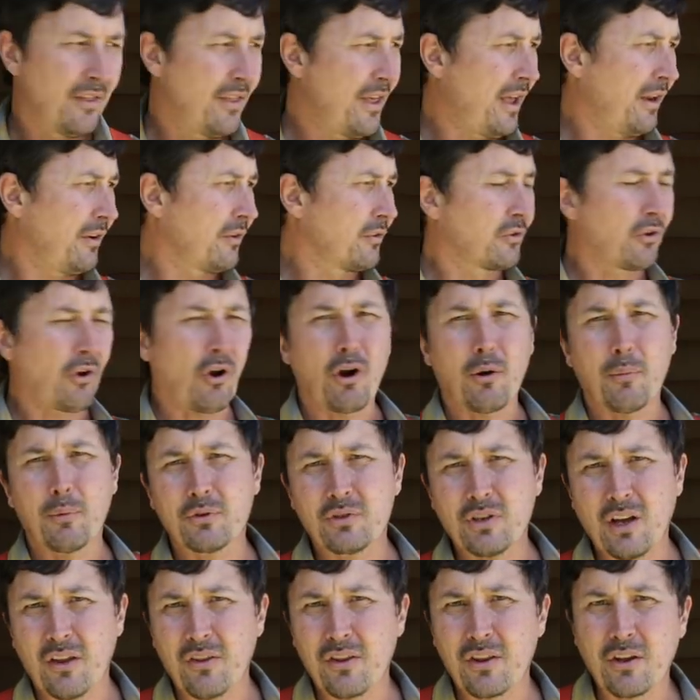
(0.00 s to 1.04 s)
that
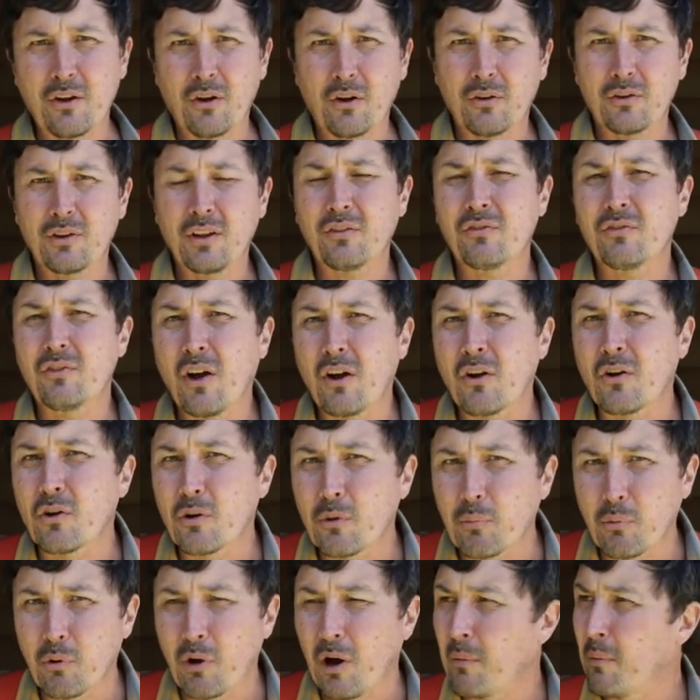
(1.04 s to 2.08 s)
garbage out in the yard, that's not
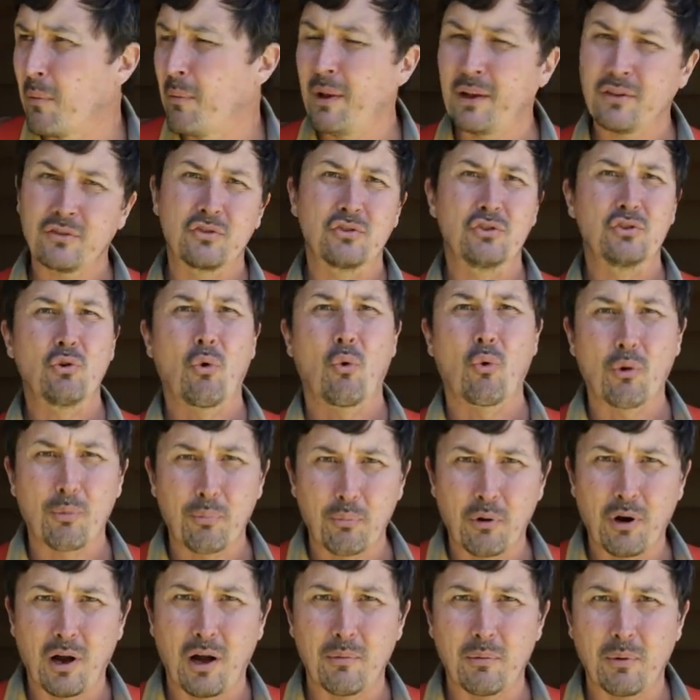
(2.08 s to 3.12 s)
her problem. That's your
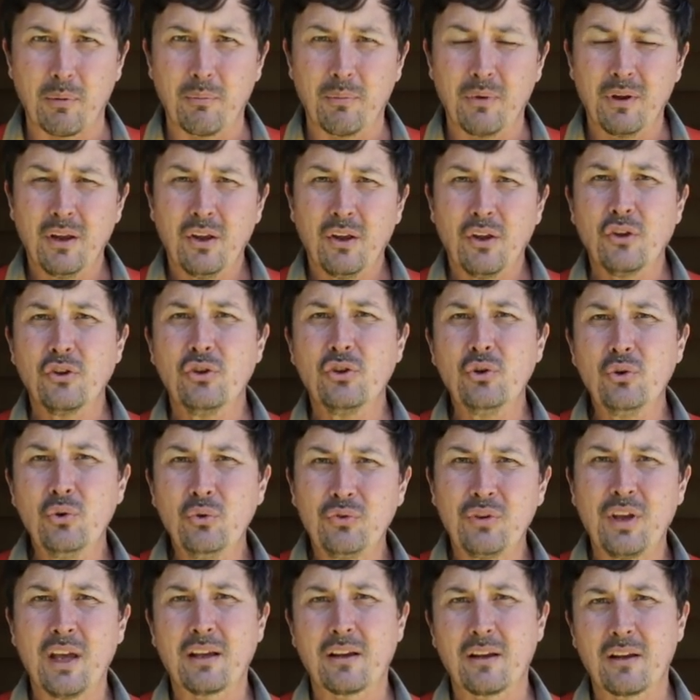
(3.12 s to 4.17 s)
problem. You
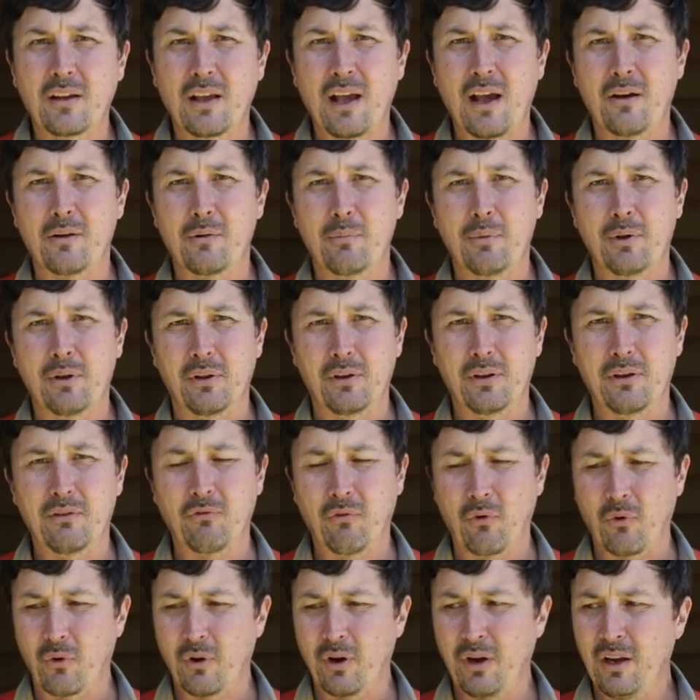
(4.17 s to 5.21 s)
take accountability
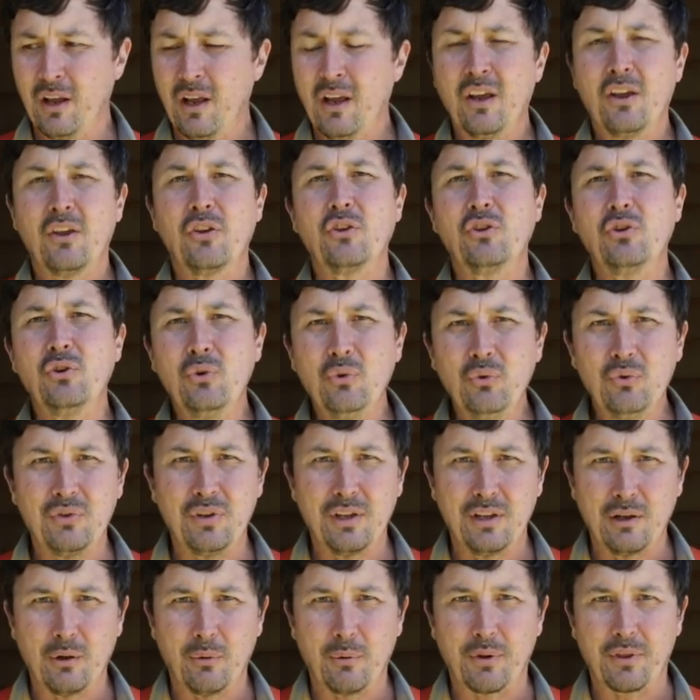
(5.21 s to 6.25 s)
for it. You
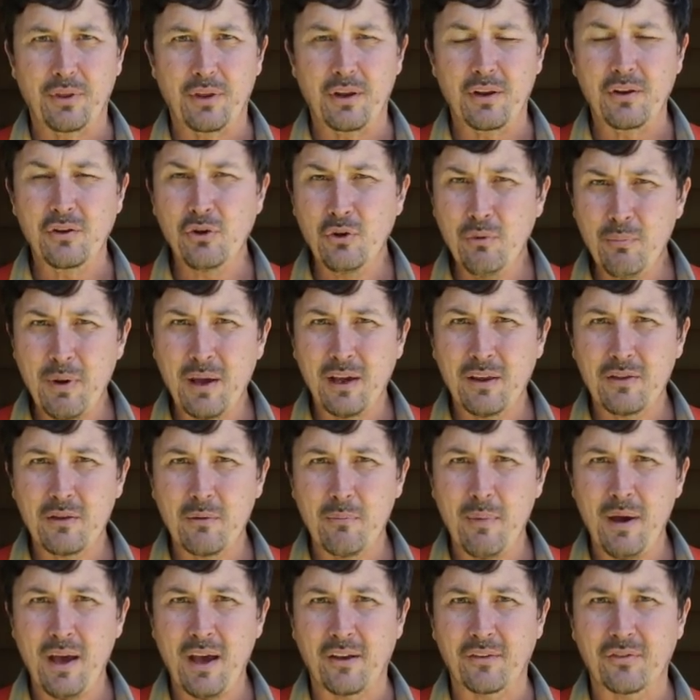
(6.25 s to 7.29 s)
deal with it. You made the
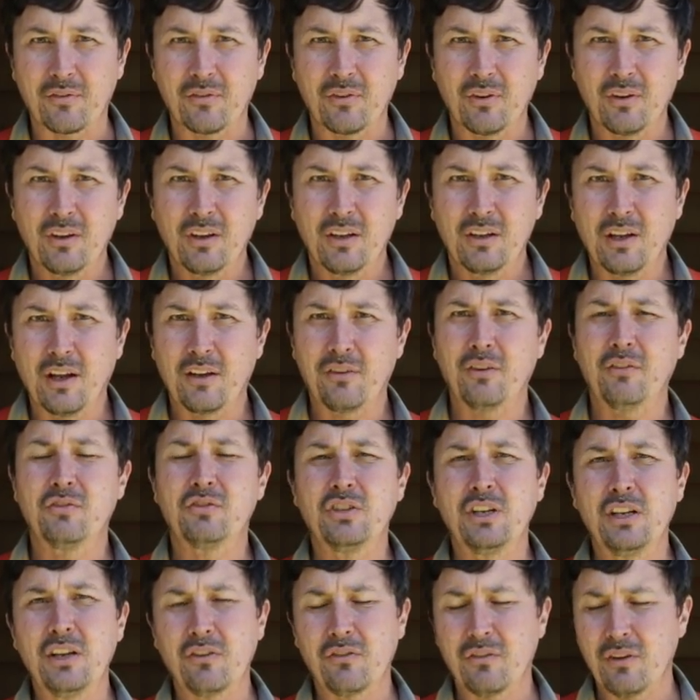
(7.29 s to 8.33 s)
mess, as if
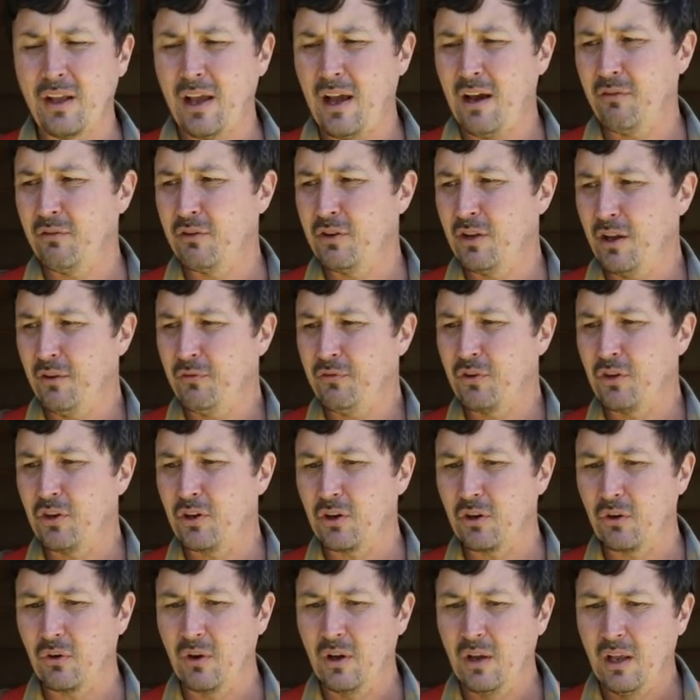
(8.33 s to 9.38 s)
she doesn't have enough to
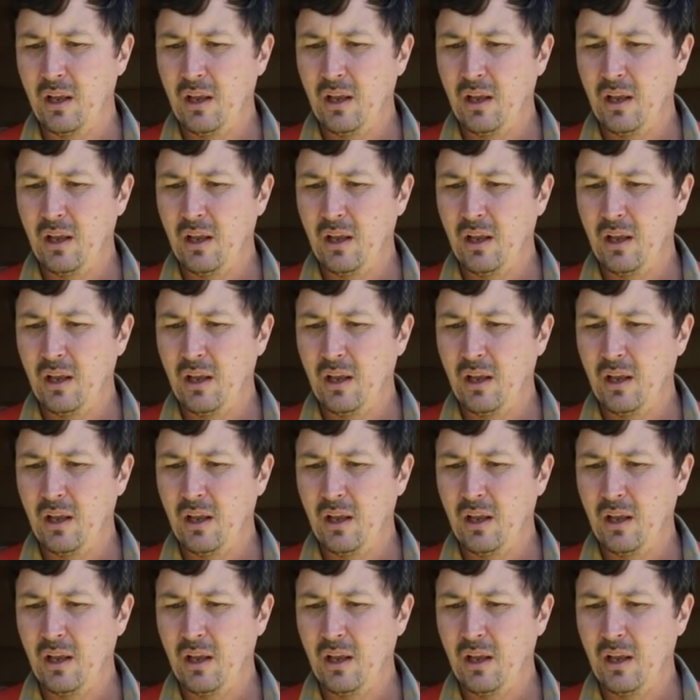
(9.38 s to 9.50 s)
do.